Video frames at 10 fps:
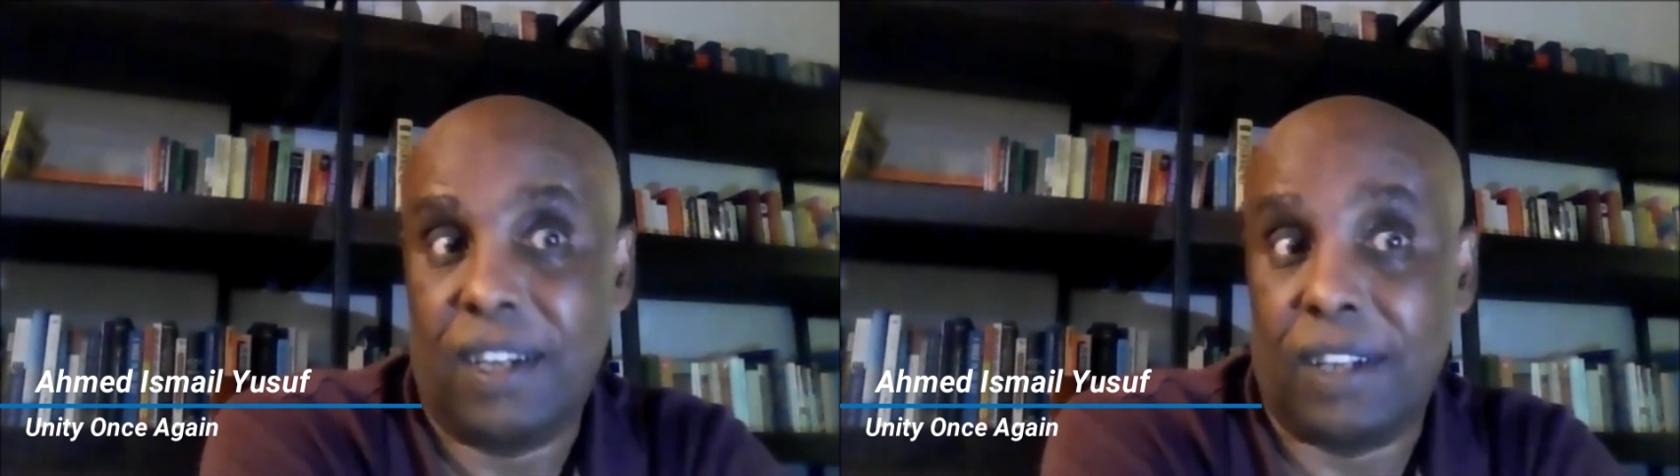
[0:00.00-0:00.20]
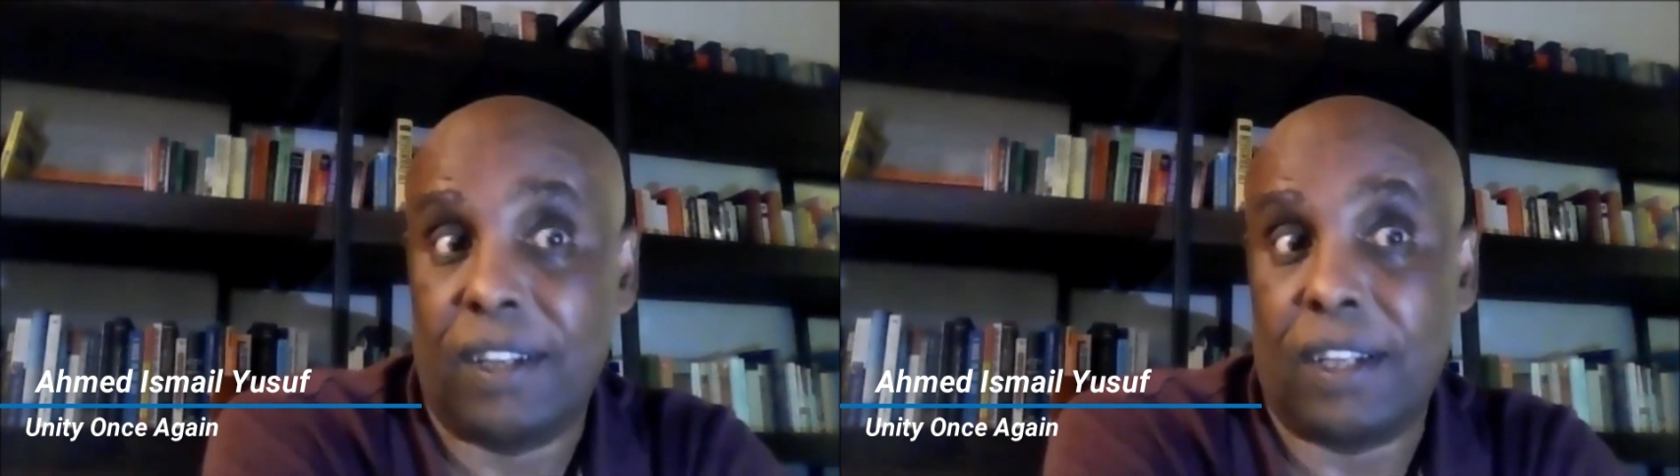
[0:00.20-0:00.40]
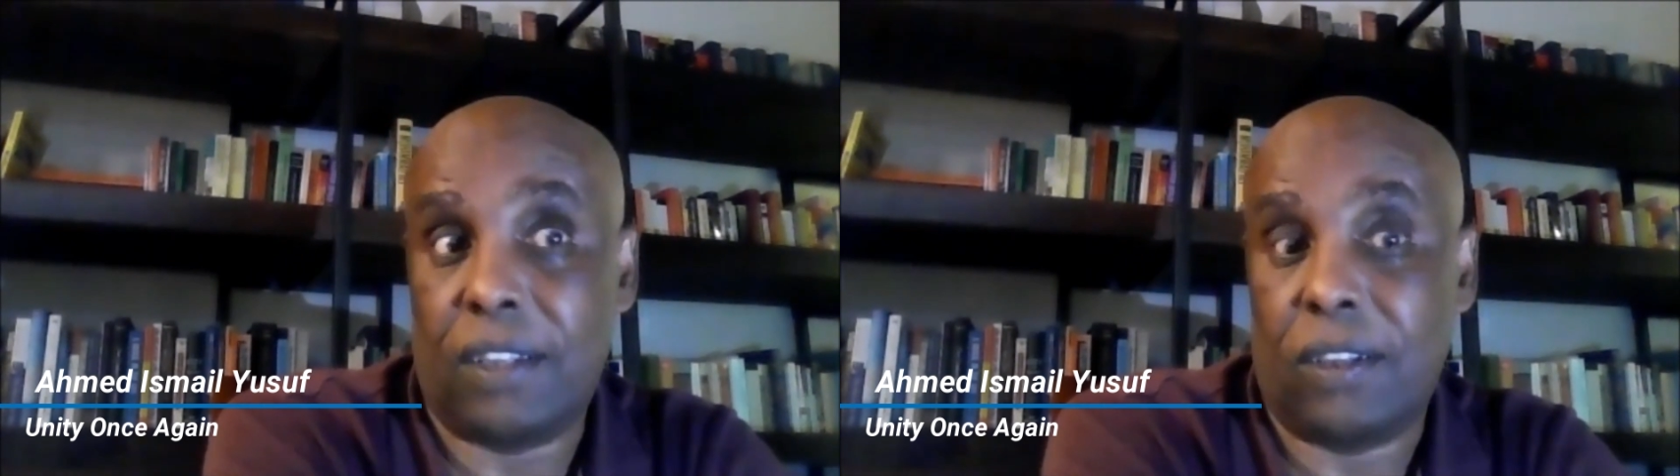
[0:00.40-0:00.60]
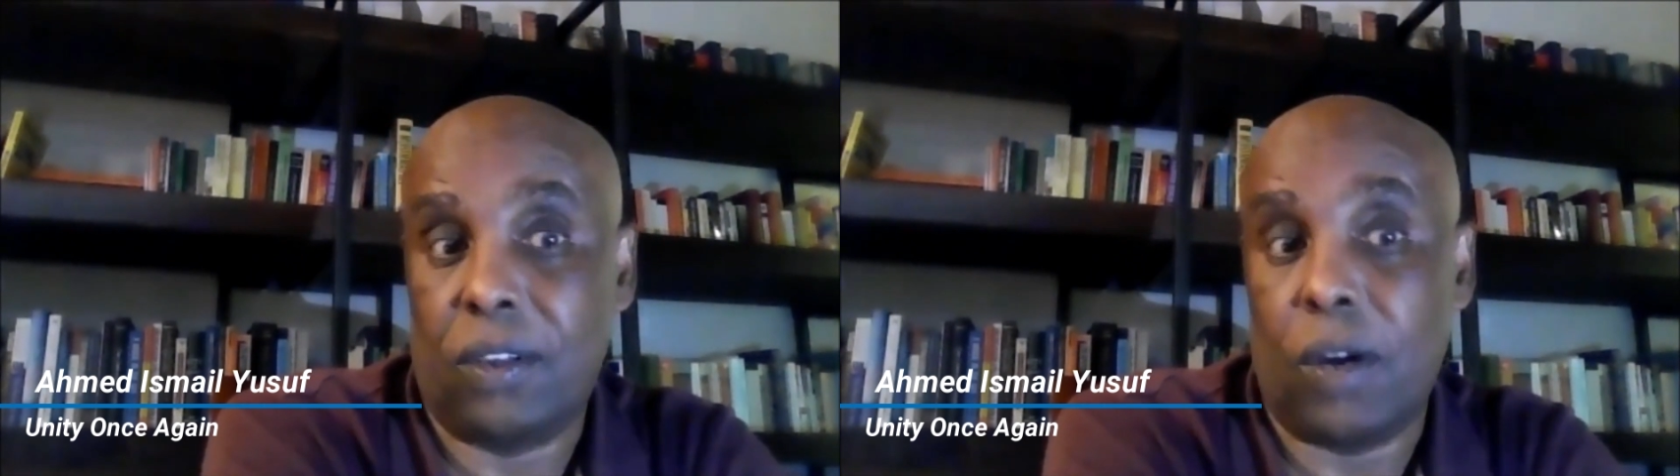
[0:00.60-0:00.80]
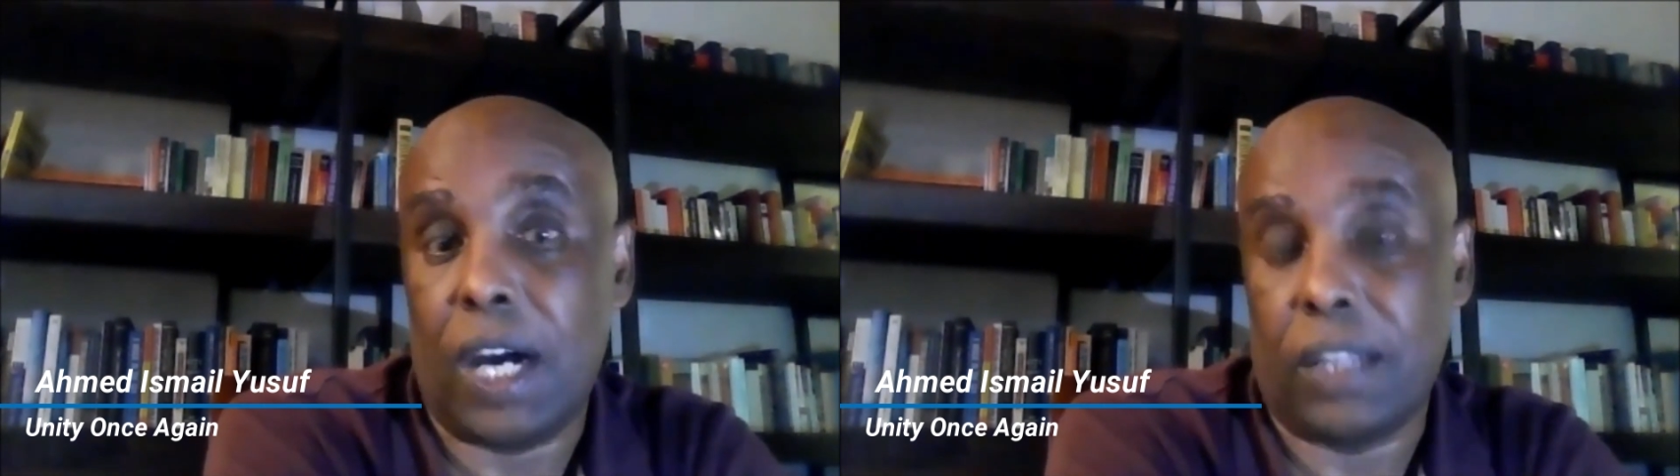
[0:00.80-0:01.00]
that
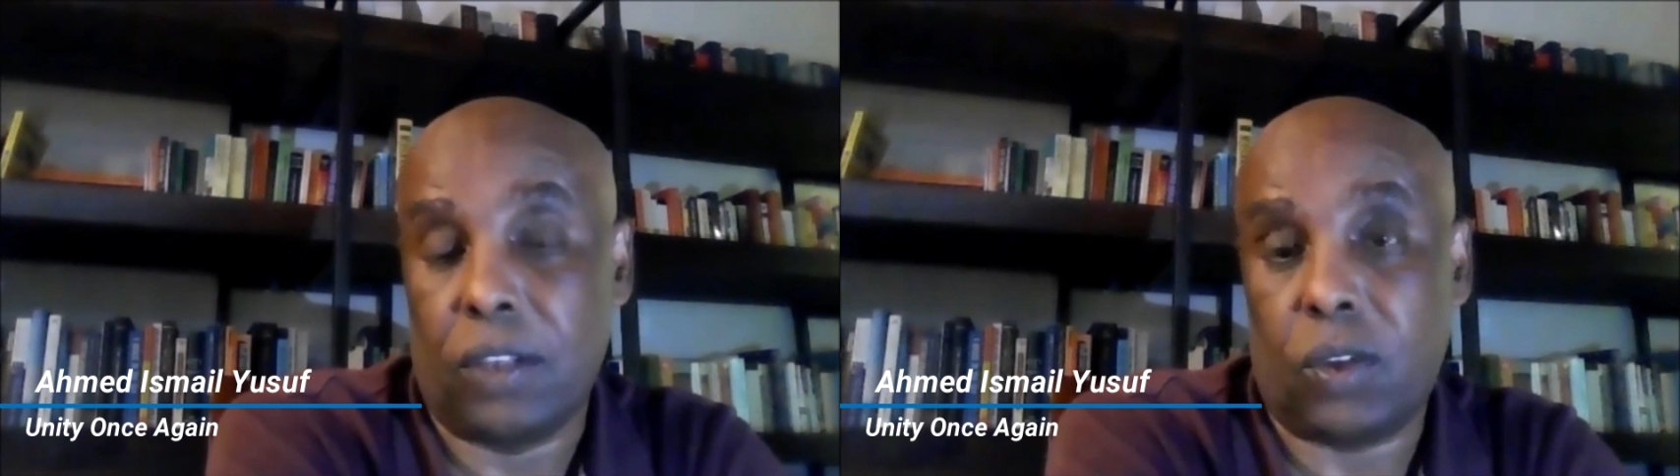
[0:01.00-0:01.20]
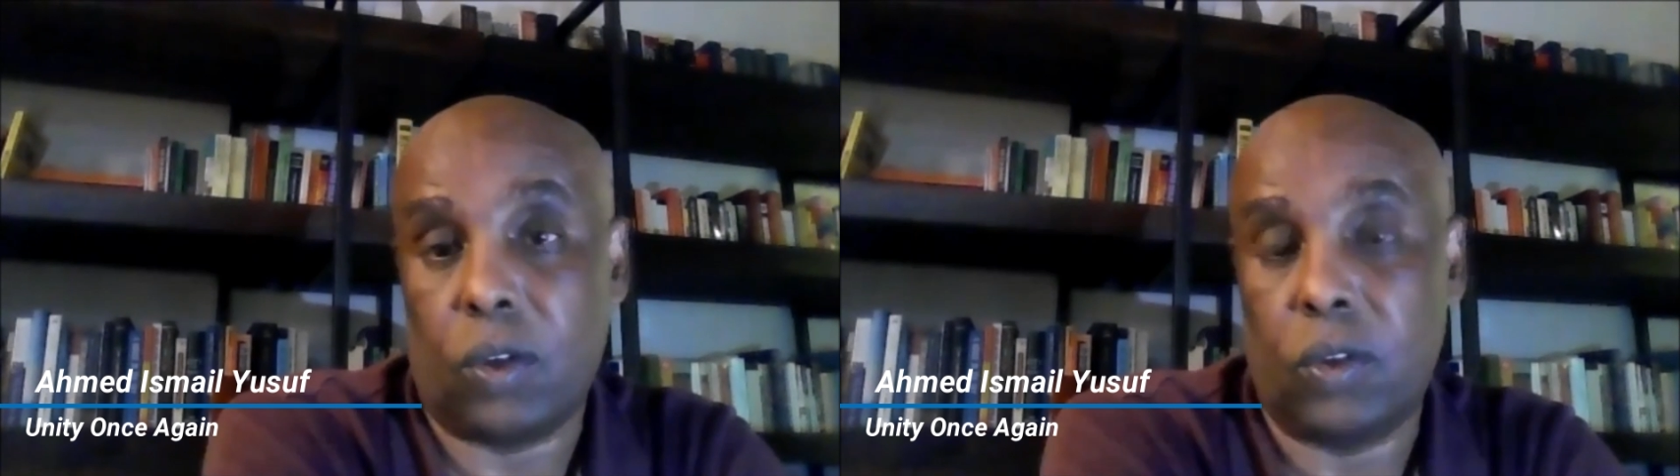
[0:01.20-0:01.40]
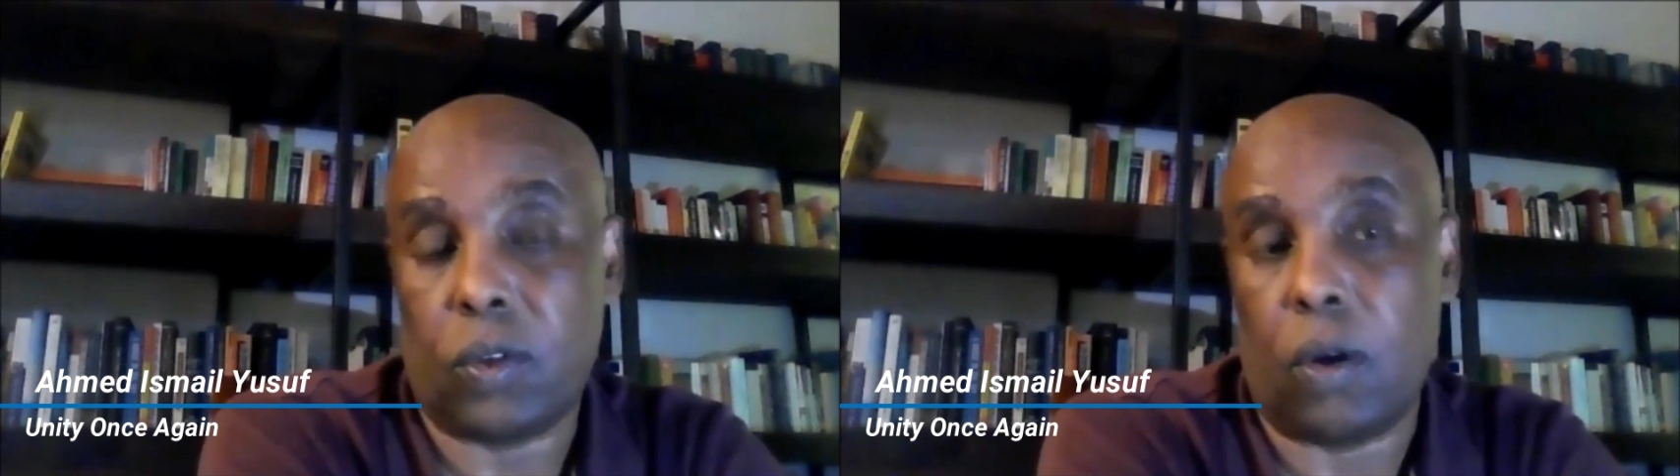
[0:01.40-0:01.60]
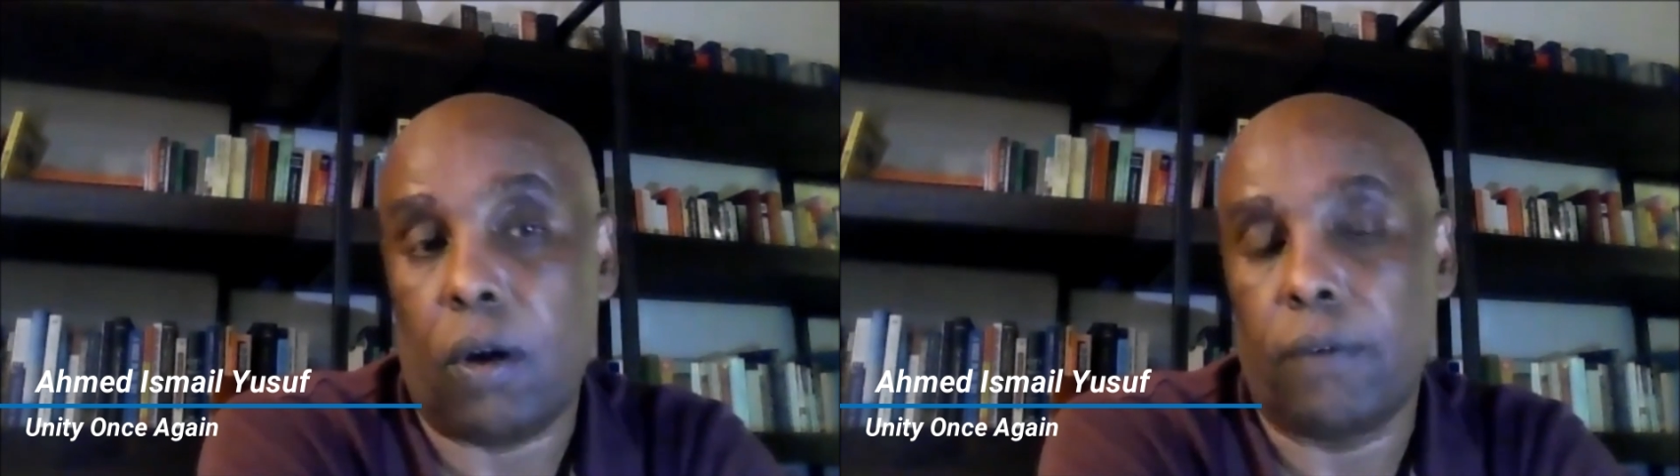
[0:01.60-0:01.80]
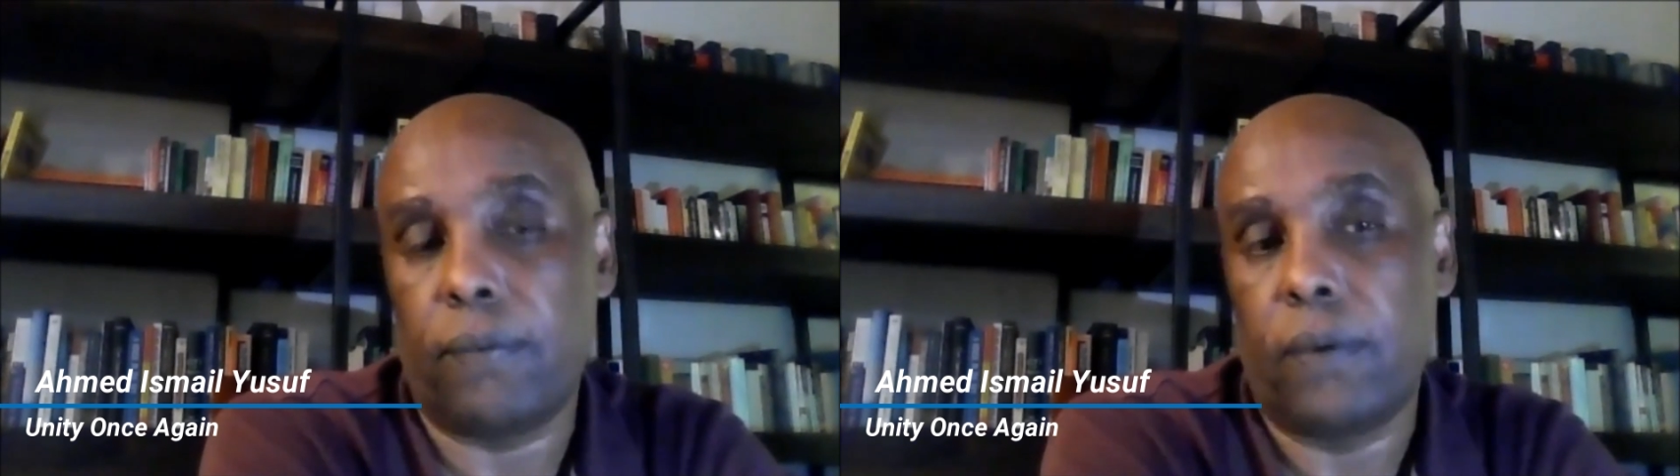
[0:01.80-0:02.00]
you are the choice
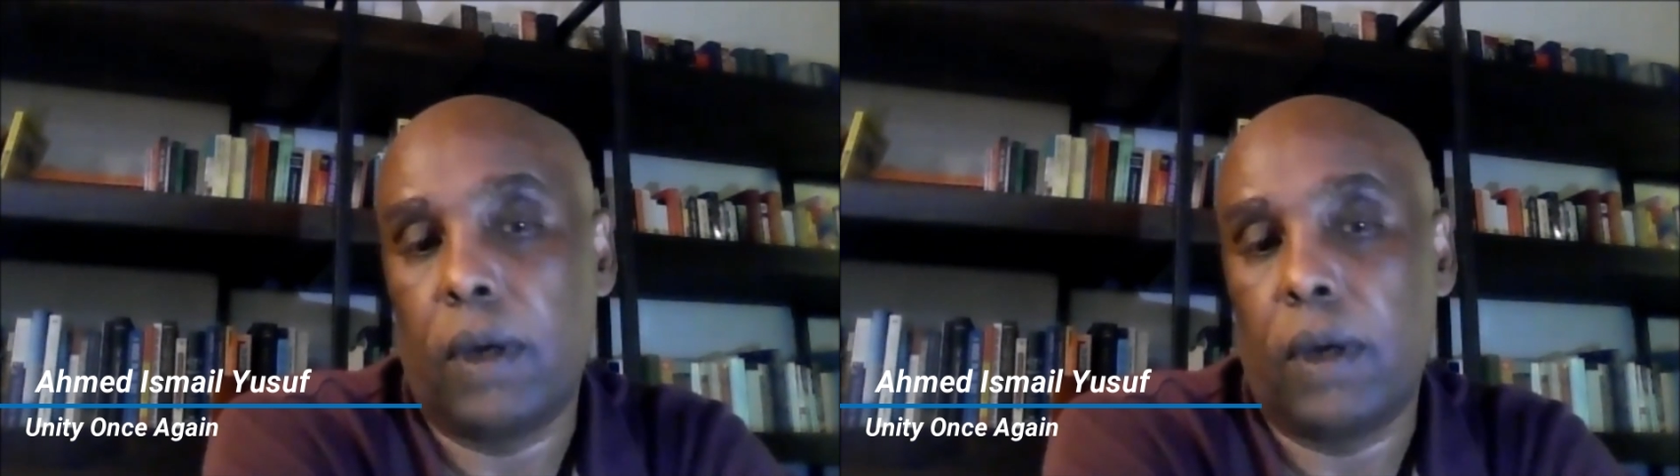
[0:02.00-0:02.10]
of.